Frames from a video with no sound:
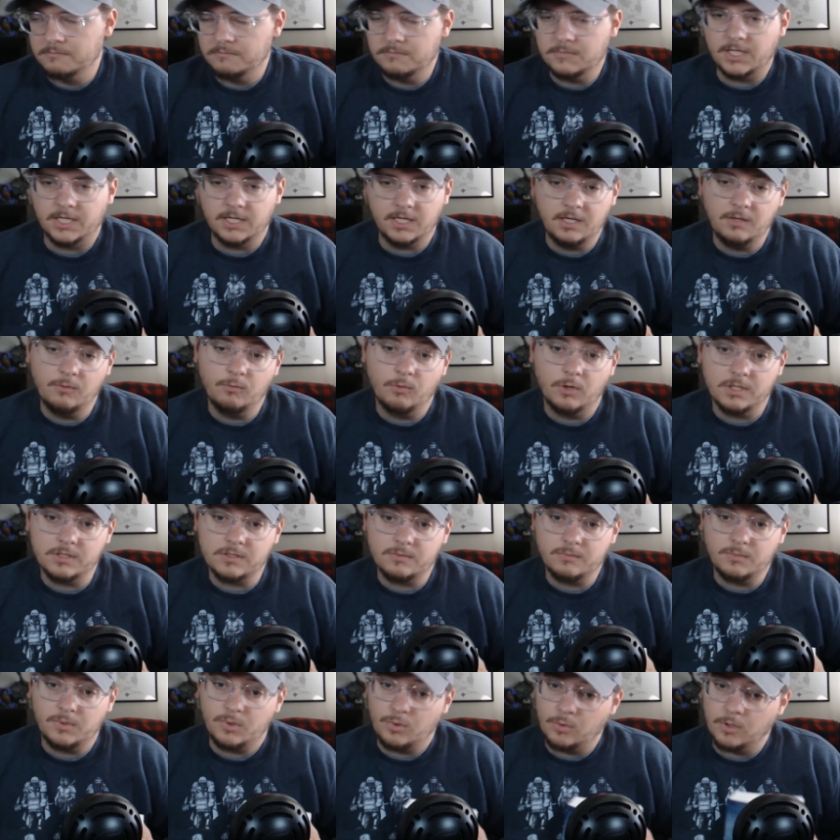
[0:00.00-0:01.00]
like he
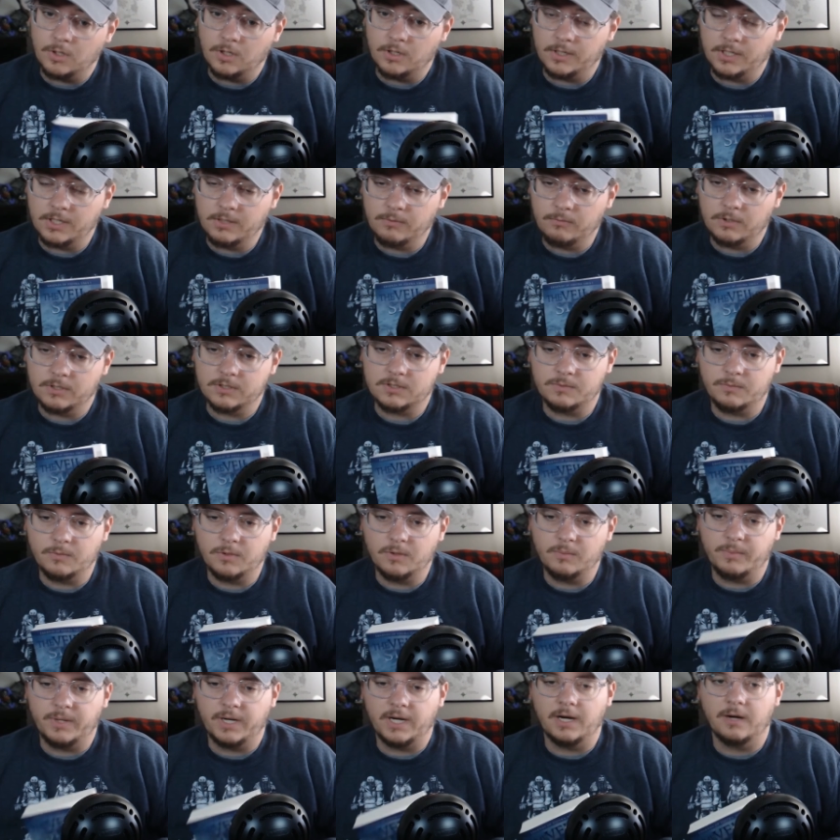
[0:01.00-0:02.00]
wants more. He wants
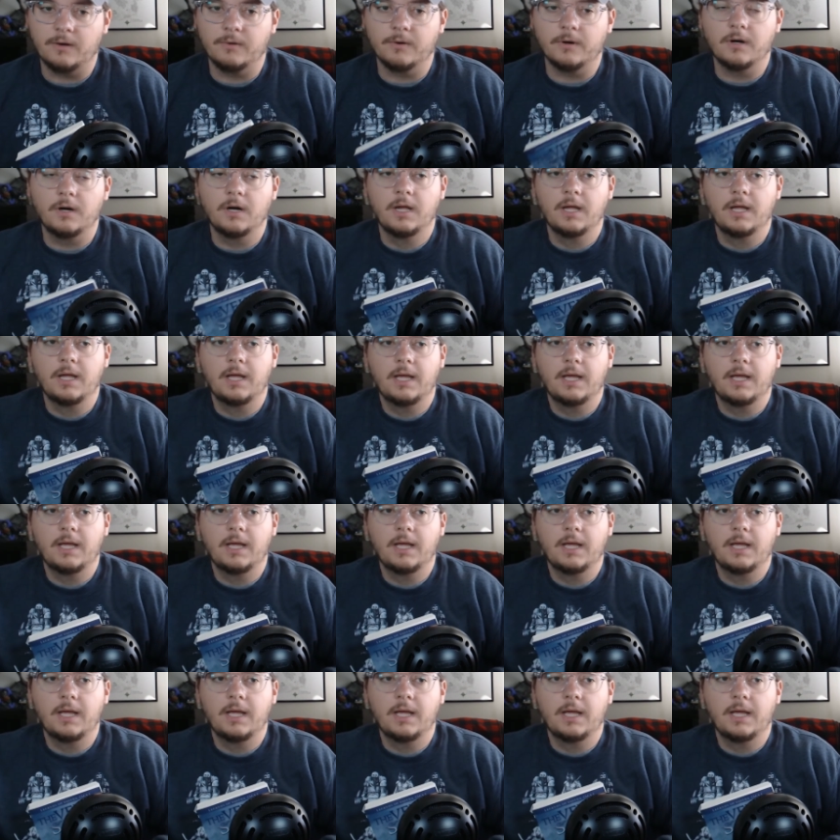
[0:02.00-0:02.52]
more power,